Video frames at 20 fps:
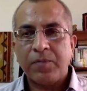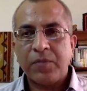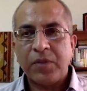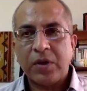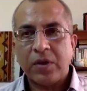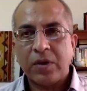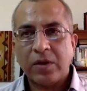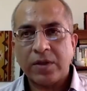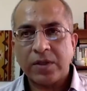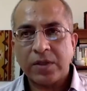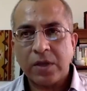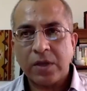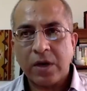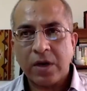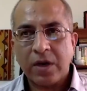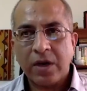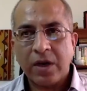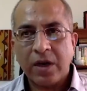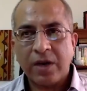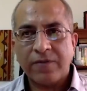It's not
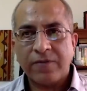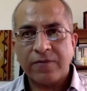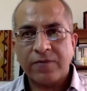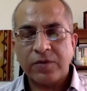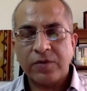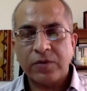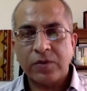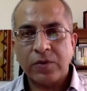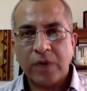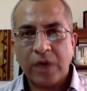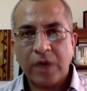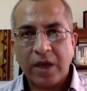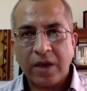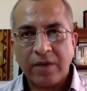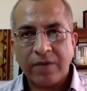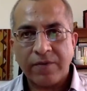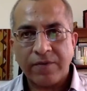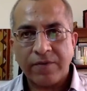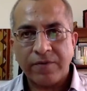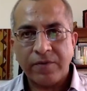enough to
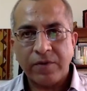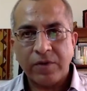have,